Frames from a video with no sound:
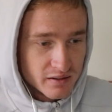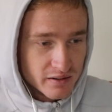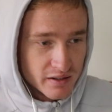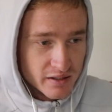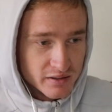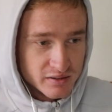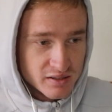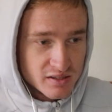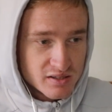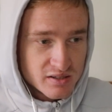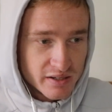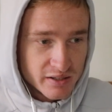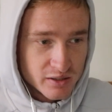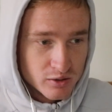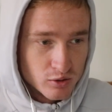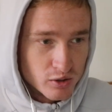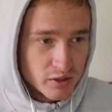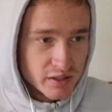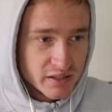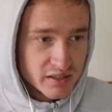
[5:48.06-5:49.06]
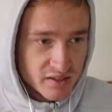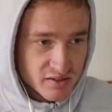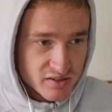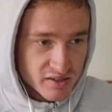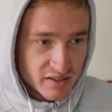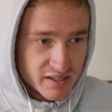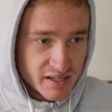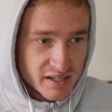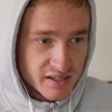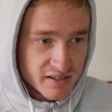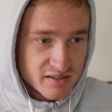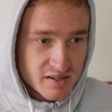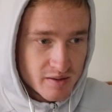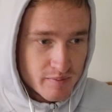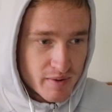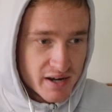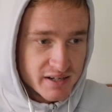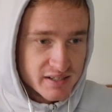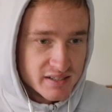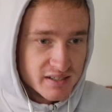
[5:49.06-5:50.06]
at least like learning this, like getting some
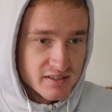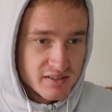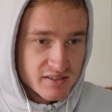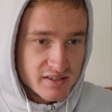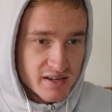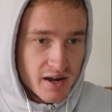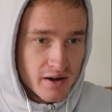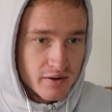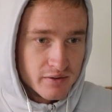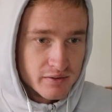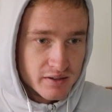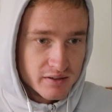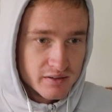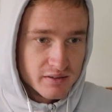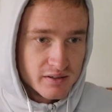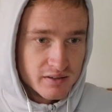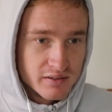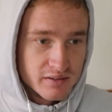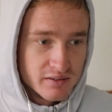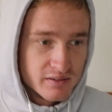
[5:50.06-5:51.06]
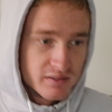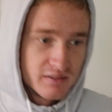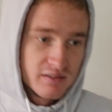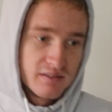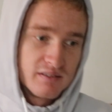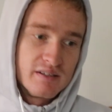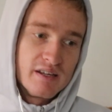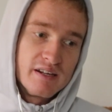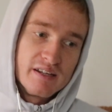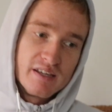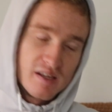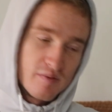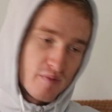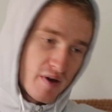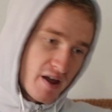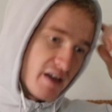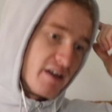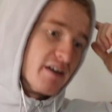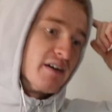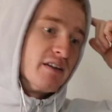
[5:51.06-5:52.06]
ideas down, getting it in
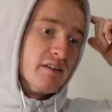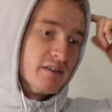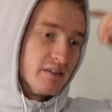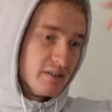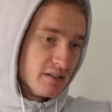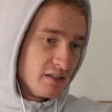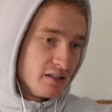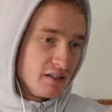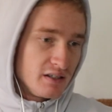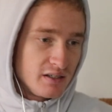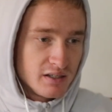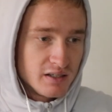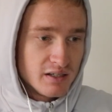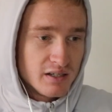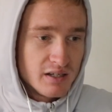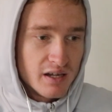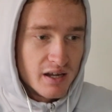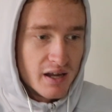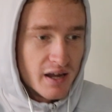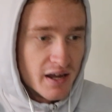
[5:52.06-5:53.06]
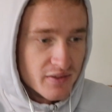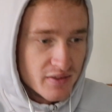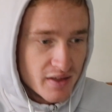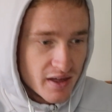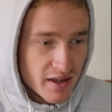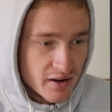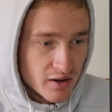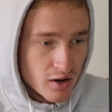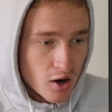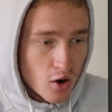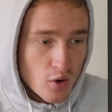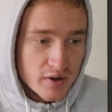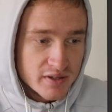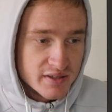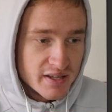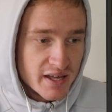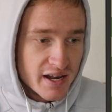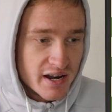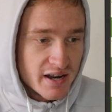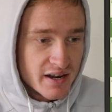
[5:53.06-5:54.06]
my head, and then knowing
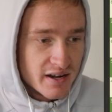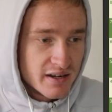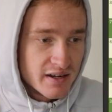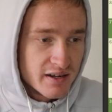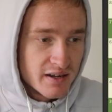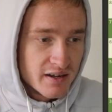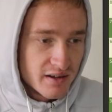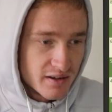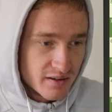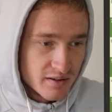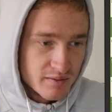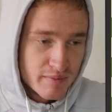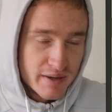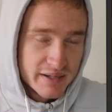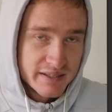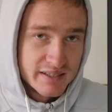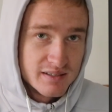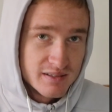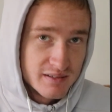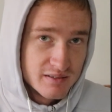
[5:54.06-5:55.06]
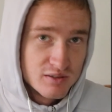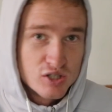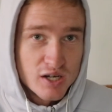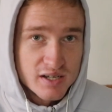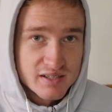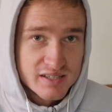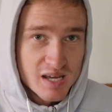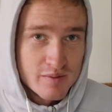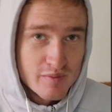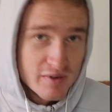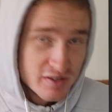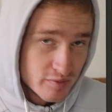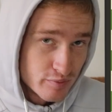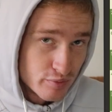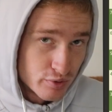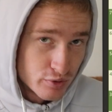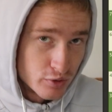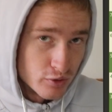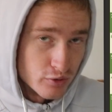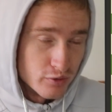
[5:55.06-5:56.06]
that my chess game has
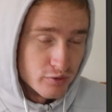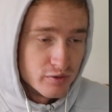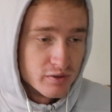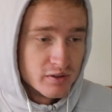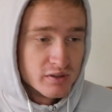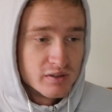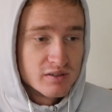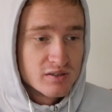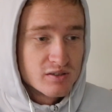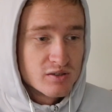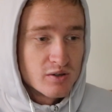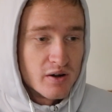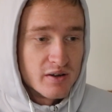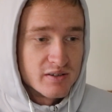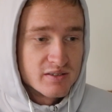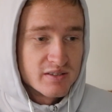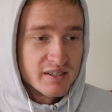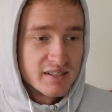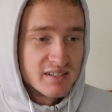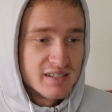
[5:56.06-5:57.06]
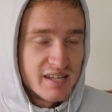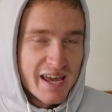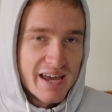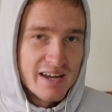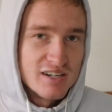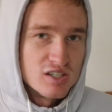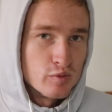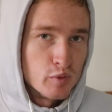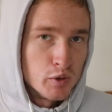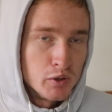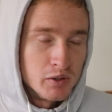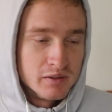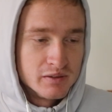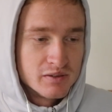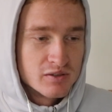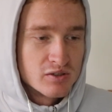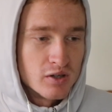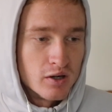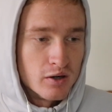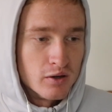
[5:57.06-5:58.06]
improved. So it's like tangible.
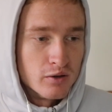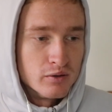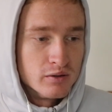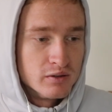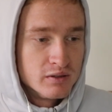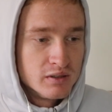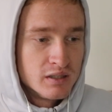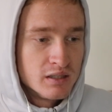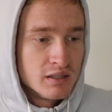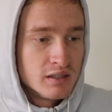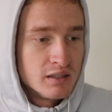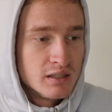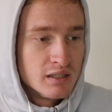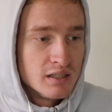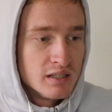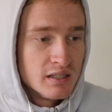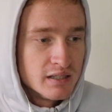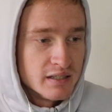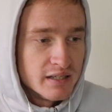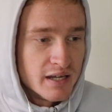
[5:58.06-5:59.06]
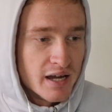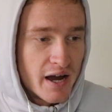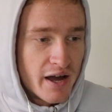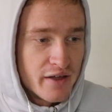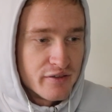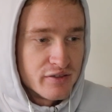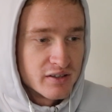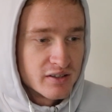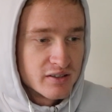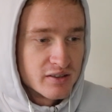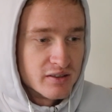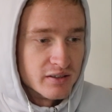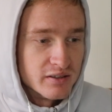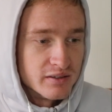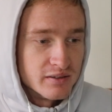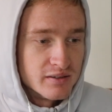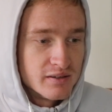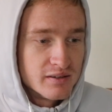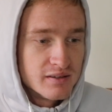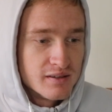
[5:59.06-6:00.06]
So yeah, I think
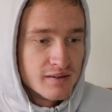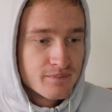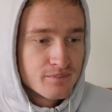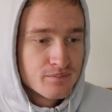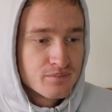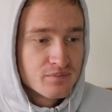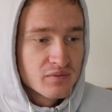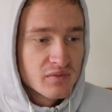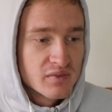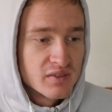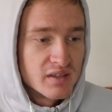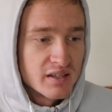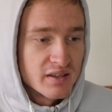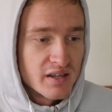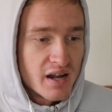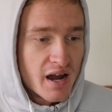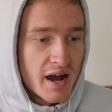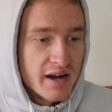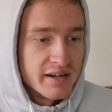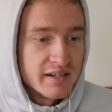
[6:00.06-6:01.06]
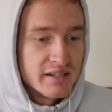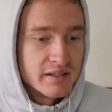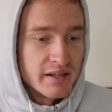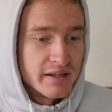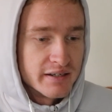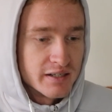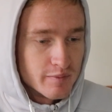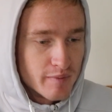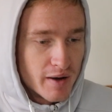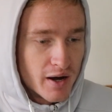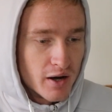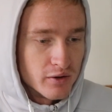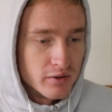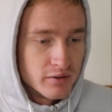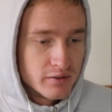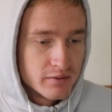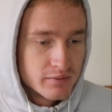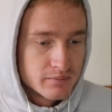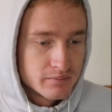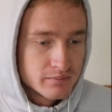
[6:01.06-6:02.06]
the thing that I didn't like
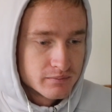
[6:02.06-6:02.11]
about